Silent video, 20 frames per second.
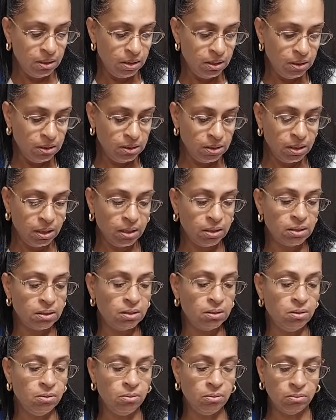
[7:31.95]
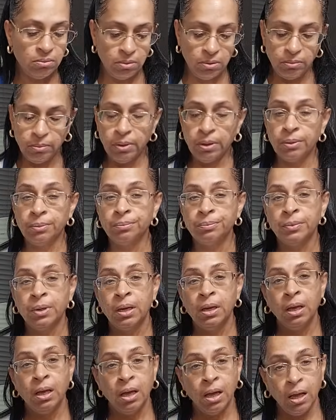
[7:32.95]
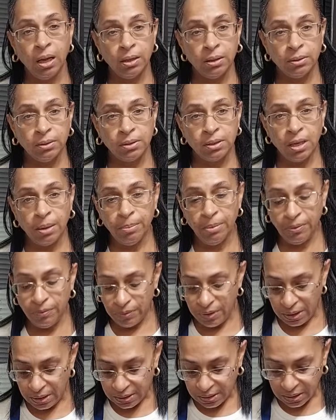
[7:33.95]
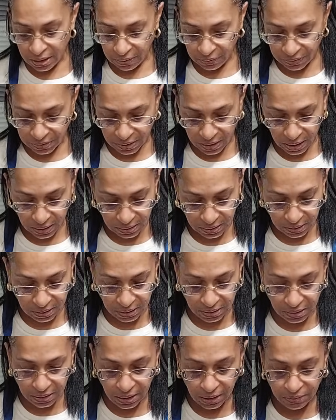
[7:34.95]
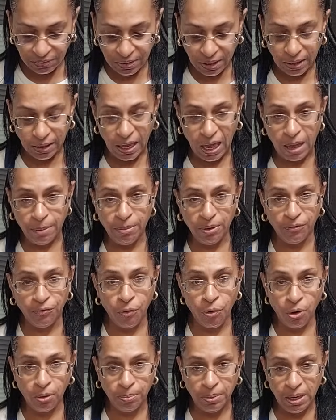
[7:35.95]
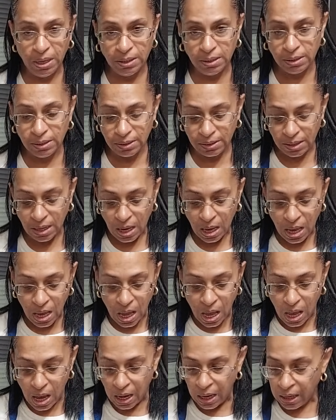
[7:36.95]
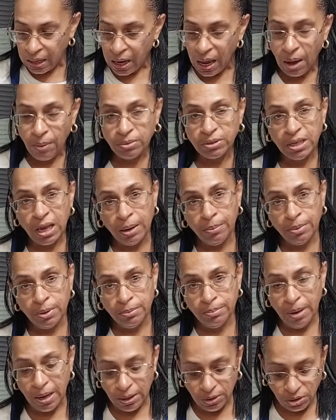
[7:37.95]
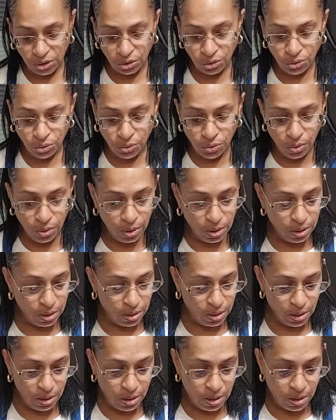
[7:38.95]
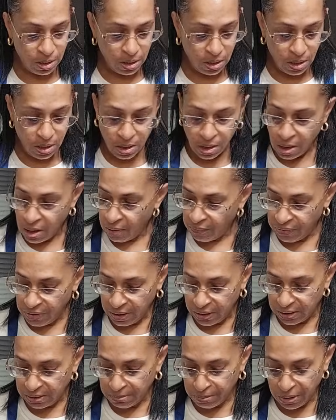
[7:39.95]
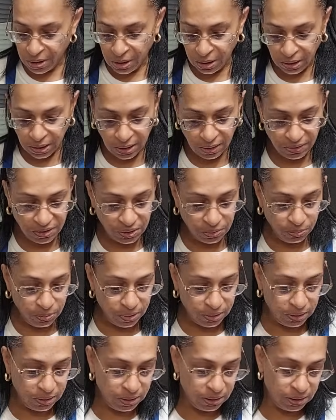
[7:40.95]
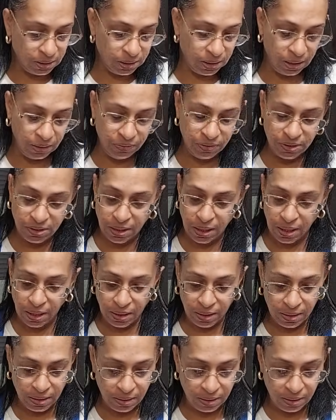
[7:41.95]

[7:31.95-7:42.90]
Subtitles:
It's got snow. Well, some of these gift sets. This gift set came in 4 pieces, and I was able to make 2 of these mug gifts with this gift set.